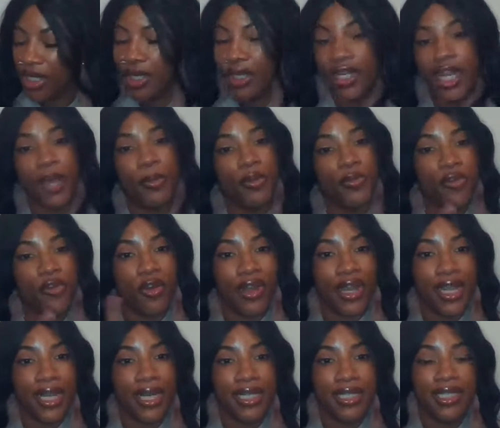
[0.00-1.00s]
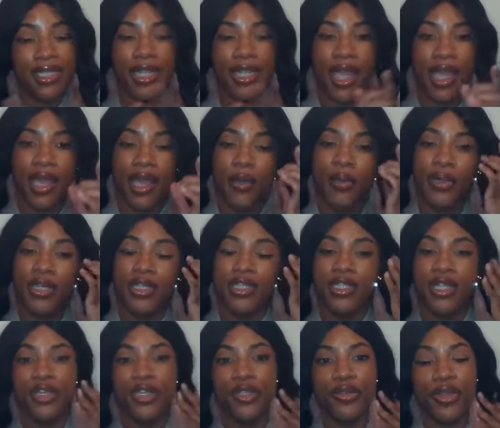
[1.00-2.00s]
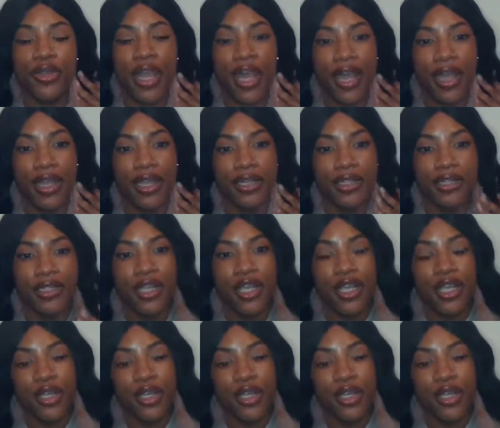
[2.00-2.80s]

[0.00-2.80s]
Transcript: Now, before I get into that, I want to tell you guys